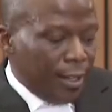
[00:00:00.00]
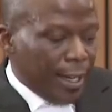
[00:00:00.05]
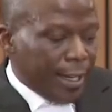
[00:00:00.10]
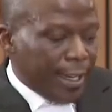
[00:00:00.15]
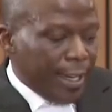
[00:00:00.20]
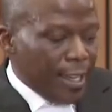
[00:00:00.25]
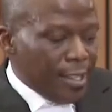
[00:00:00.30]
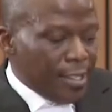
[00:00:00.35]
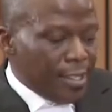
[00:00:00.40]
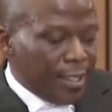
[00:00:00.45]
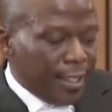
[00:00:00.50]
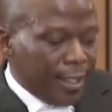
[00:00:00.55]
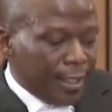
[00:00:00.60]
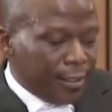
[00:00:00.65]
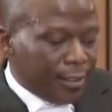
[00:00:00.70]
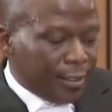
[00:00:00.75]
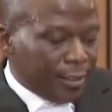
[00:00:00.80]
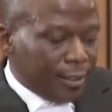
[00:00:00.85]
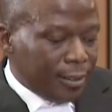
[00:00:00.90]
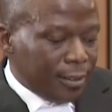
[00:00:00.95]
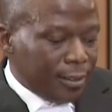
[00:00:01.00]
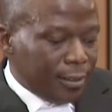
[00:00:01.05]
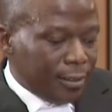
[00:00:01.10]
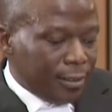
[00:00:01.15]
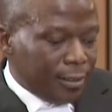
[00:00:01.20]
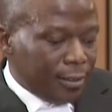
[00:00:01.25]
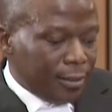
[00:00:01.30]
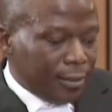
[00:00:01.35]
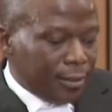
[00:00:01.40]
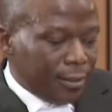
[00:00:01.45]
Against that
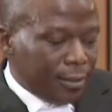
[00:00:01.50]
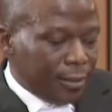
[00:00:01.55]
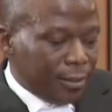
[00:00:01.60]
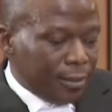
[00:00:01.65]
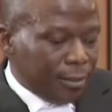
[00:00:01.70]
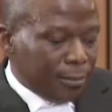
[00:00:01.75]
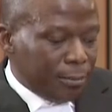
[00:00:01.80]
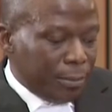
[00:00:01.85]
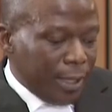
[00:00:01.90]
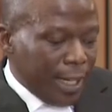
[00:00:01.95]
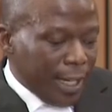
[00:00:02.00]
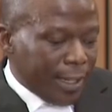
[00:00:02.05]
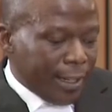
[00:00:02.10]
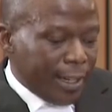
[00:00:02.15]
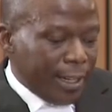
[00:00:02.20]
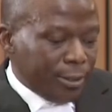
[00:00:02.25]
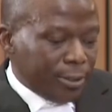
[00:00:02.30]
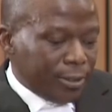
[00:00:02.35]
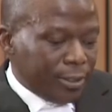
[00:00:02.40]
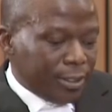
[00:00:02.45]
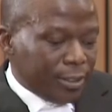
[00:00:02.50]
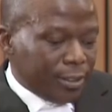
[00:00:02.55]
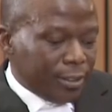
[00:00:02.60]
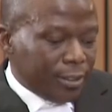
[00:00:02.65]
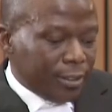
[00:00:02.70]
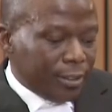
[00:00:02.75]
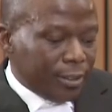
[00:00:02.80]
background,